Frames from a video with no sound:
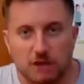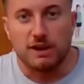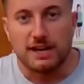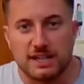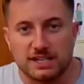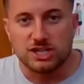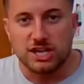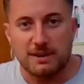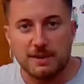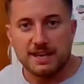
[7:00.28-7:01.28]
All right, nice
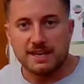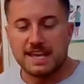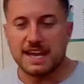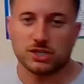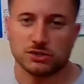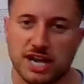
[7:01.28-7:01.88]
job. Yeah, so